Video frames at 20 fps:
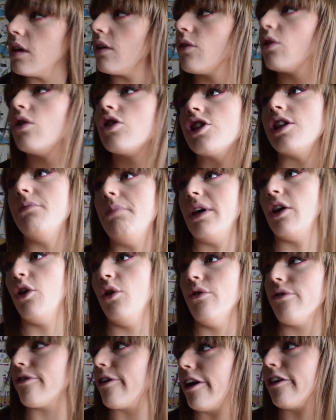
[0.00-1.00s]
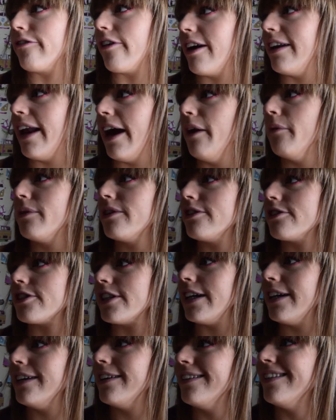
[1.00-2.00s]
Of course she'd be hoovering right now, wouldn't
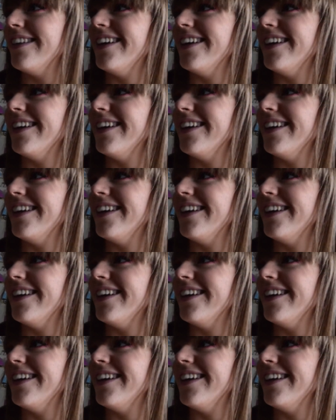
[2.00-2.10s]
she?